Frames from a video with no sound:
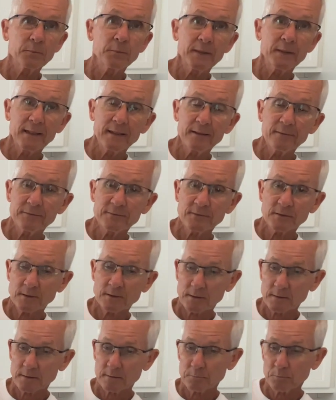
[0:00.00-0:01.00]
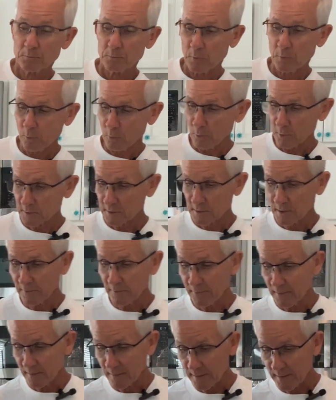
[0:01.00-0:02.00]
beef, pork stuff
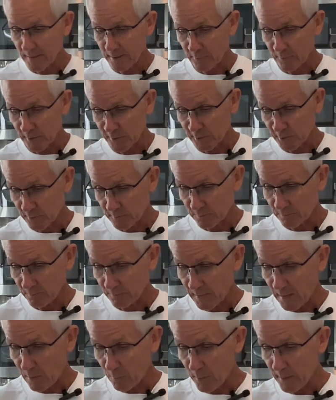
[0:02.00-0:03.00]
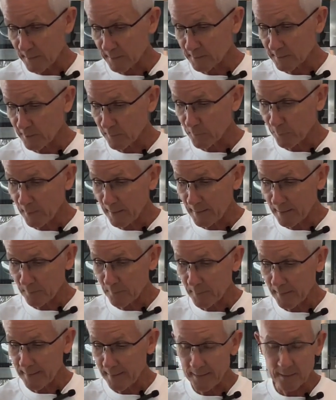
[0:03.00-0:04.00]
in there, which I wasn't too proud
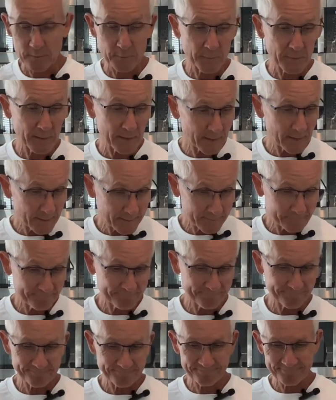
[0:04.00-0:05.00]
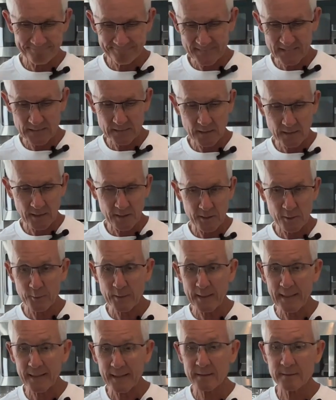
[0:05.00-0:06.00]
about. But you
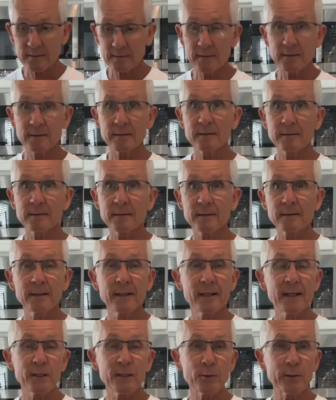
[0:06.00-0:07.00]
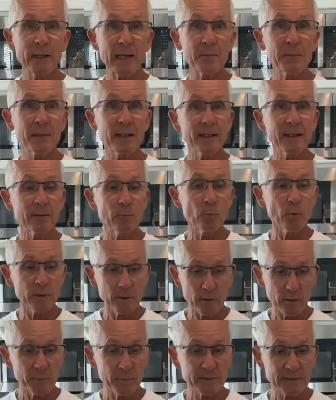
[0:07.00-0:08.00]
can't be
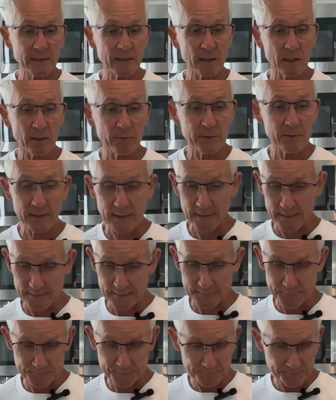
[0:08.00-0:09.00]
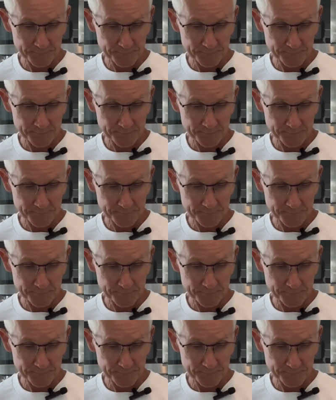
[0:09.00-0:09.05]
100% all the time.